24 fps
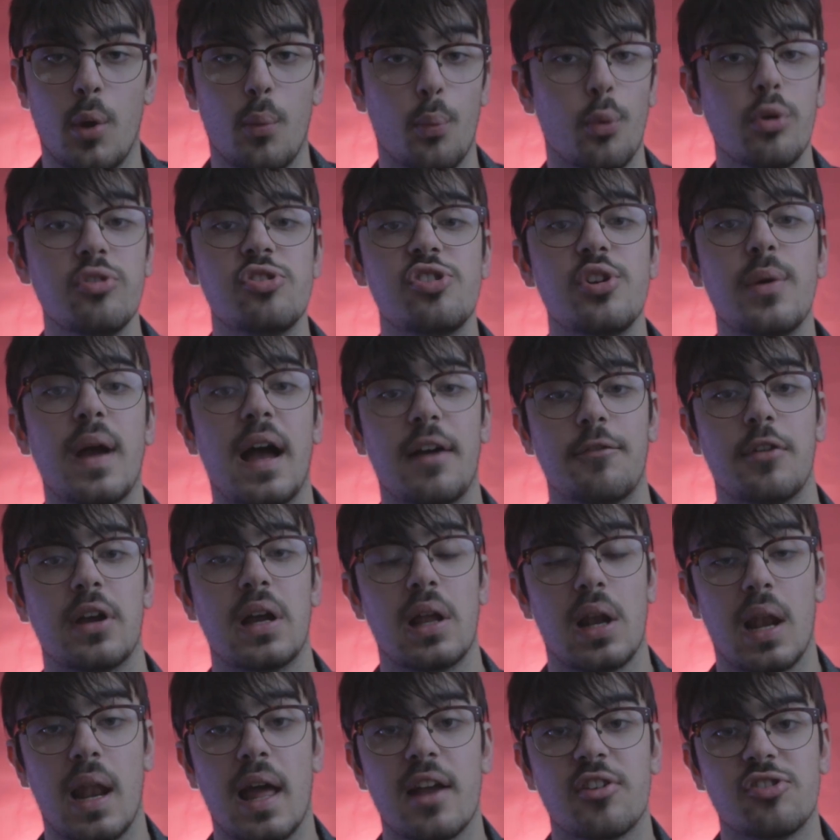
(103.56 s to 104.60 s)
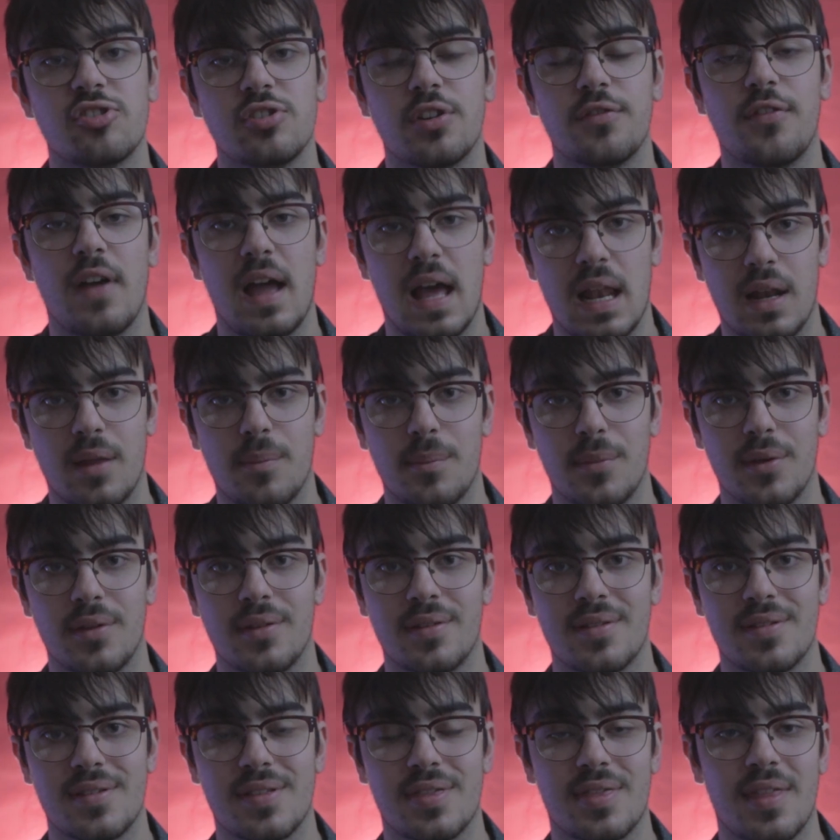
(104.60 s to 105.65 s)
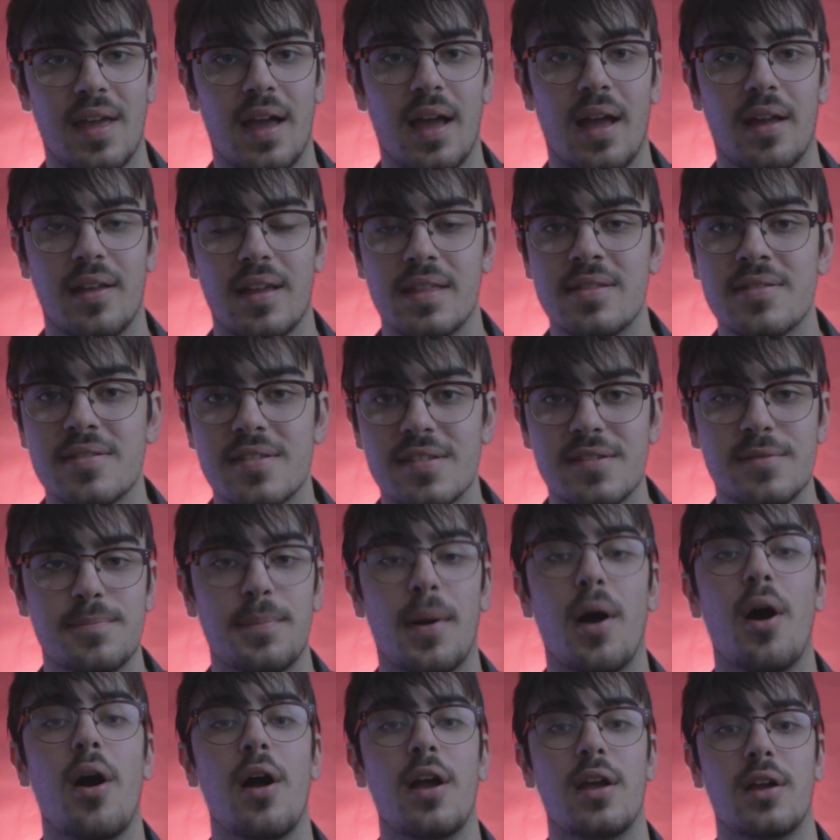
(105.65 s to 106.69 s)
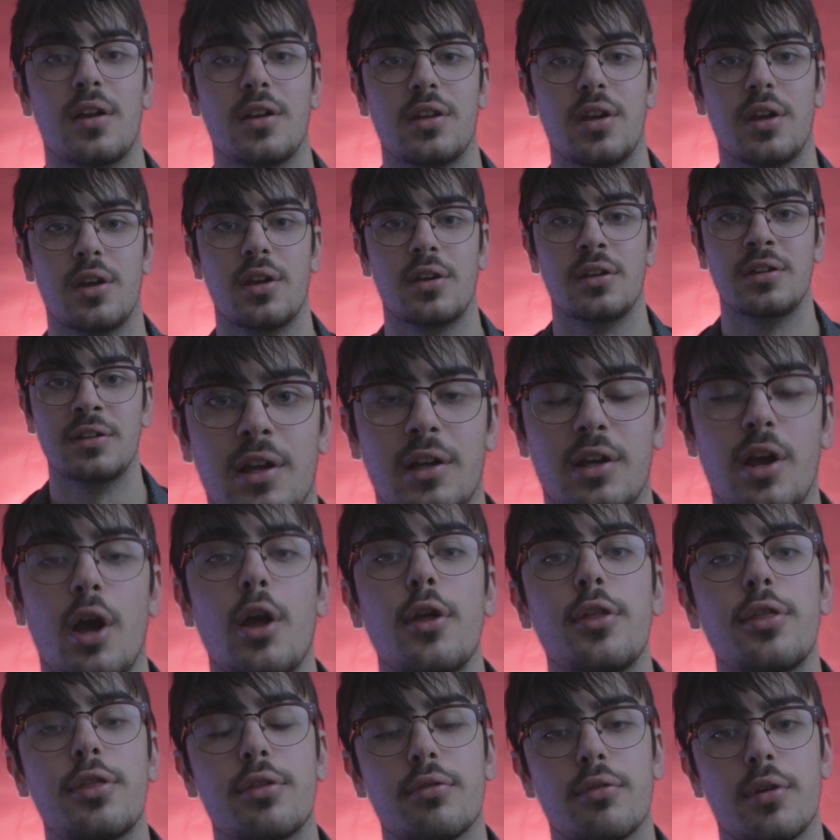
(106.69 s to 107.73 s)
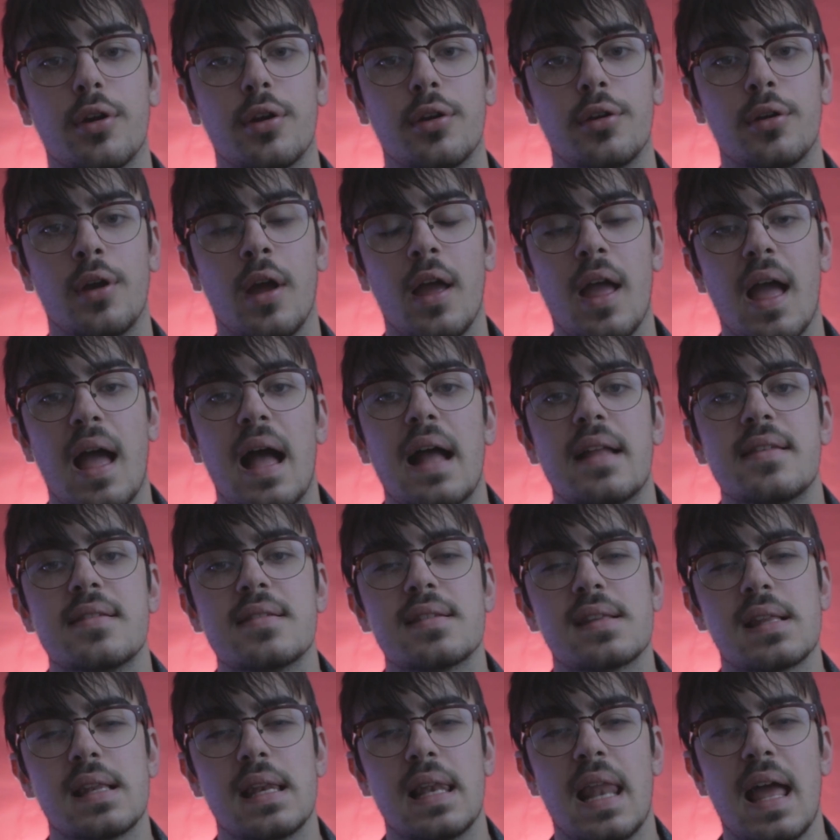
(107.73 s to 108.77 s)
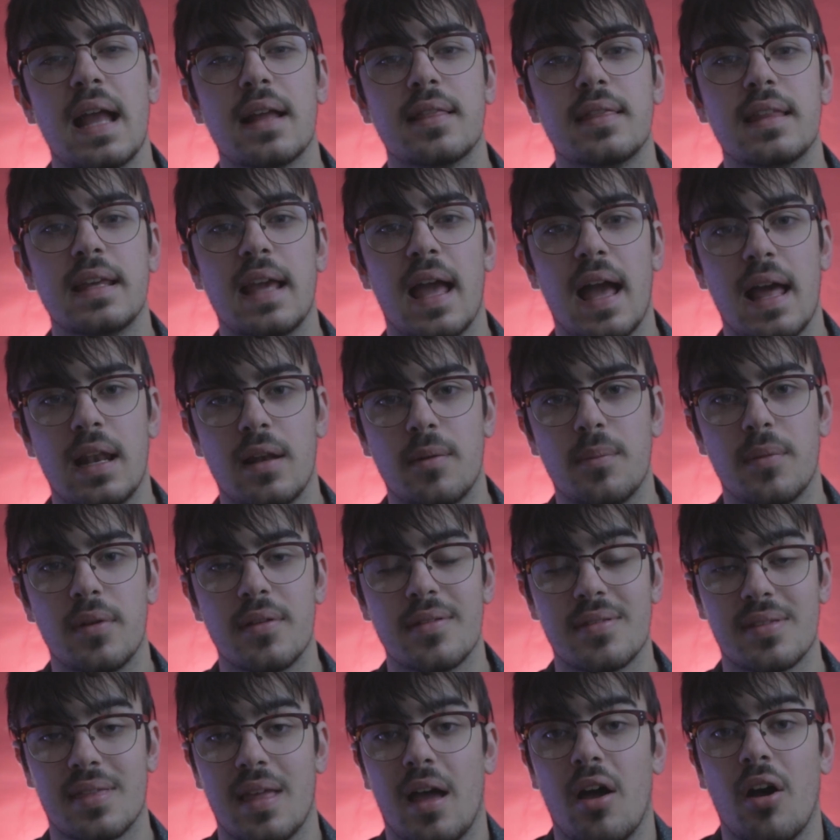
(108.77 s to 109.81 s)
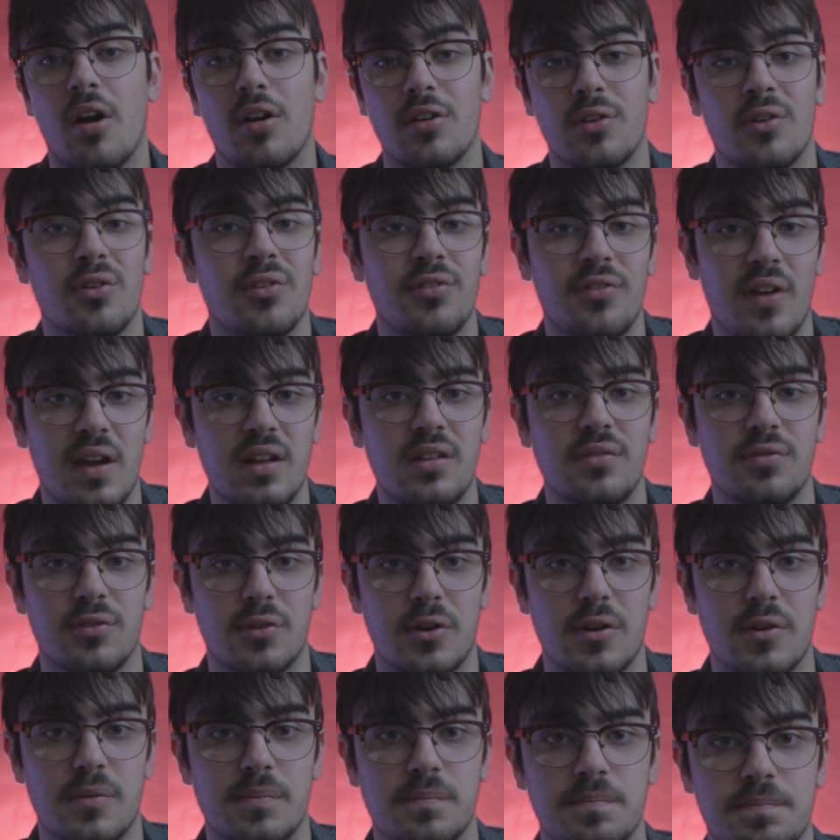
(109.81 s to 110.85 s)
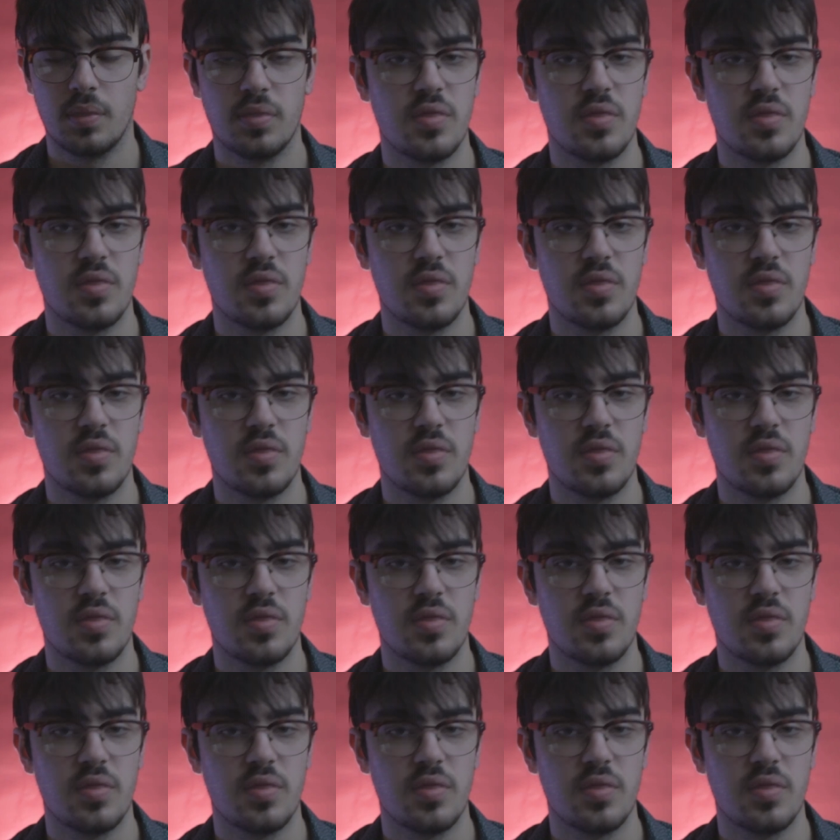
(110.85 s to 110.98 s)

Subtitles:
Once you have a collection of elements that inspire you, go through and select the elements that are your favourite.